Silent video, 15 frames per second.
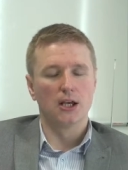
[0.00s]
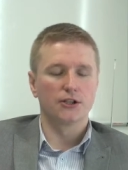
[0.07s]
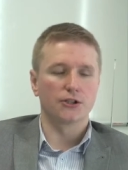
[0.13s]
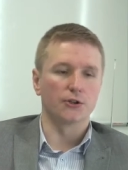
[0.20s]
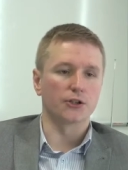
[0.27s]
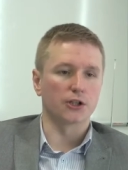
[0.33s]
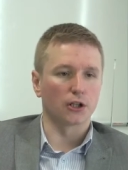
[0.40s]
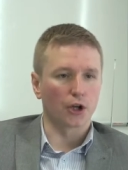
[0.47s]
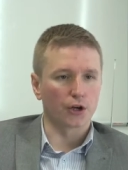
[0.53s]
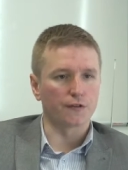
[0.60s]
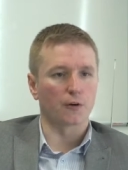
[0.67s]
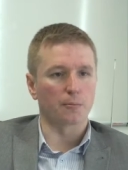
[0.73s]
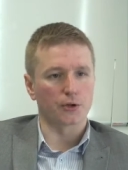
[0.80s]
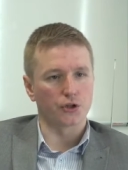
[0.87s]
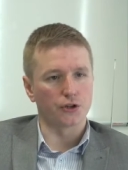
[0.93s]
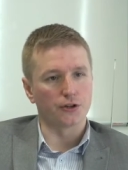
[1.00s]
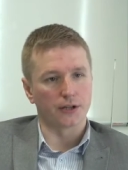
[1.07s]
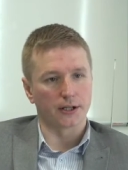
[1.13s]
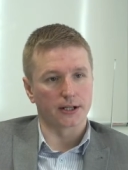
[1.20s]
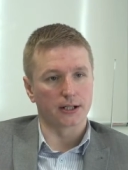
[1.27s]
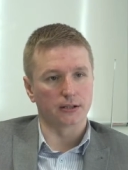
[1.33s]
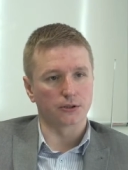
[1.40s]
So there's a lot of
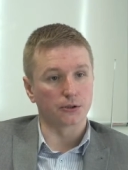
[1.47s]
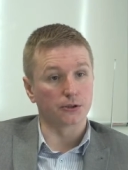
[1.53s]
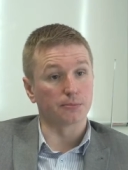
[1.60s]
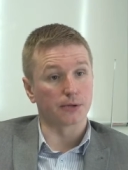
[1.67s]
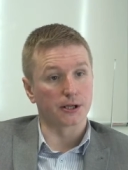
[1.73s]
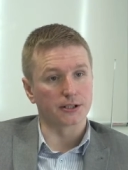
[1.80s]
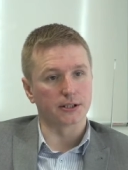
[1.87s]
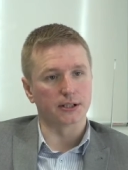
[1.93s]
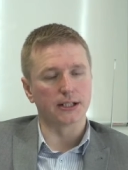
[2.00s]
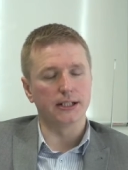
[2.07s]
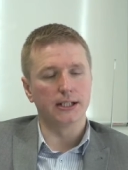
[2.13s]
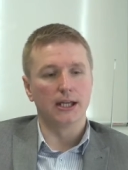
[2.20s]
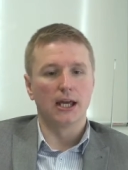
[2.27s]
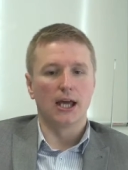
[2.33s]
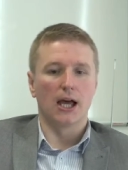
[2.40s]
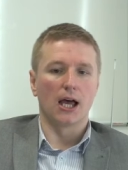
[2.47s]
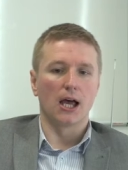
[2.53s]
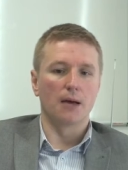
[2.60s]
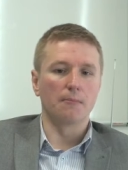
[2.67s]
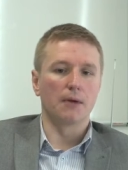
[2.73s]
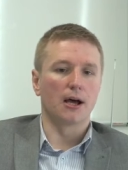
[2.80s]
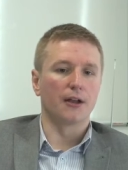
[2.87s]
opportunity at ALTOUR presently,
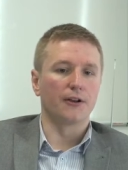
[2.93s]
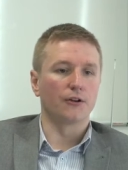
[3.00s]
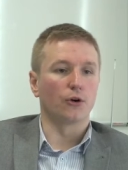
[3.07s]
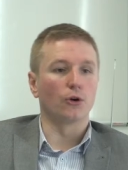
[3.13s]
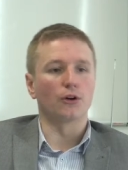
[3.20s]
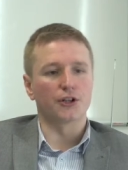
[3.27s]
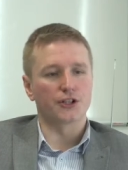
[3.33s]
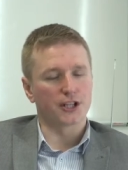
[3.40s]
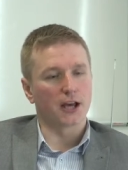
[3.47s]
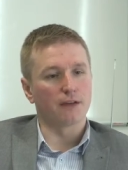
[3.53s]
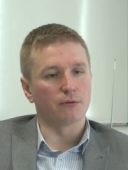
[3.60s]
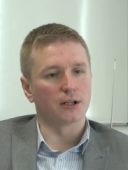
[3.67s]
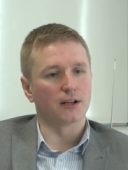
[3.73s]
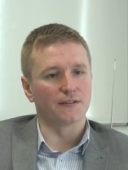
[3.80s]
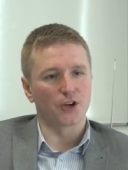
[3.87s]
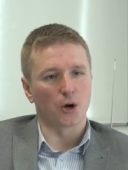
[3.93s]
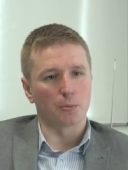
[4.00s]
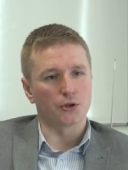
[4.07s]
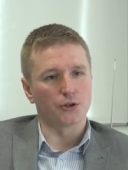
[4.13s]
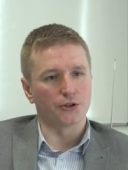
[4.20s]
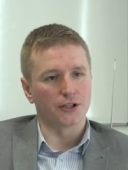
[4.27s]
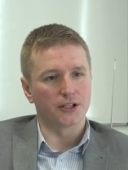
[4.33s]
and all our staff will have the
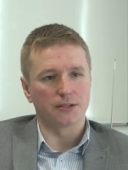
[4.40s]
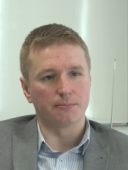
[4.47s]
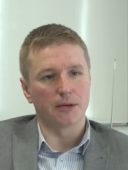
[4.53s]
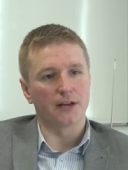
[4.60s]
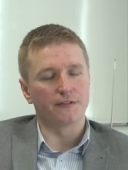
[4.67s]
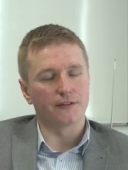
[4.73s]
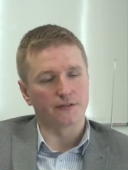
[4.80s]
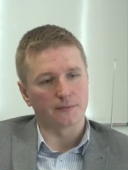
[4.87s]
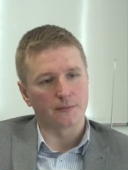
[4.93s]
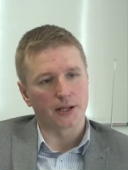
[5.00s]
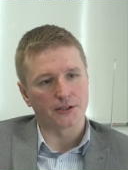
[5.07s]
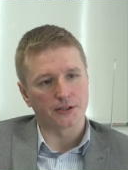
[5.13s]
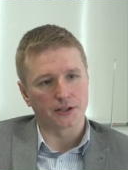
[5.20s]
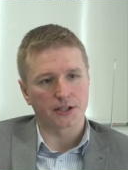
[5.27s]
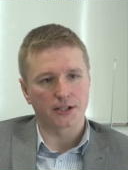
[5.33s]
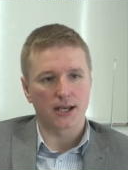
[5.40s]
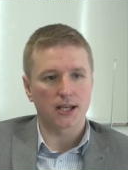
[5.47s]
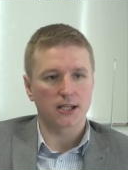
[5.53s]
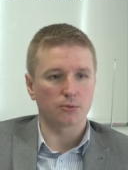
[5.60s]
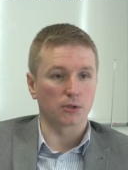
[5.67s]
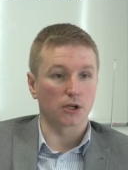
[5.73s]
opportunity to benefit from that success.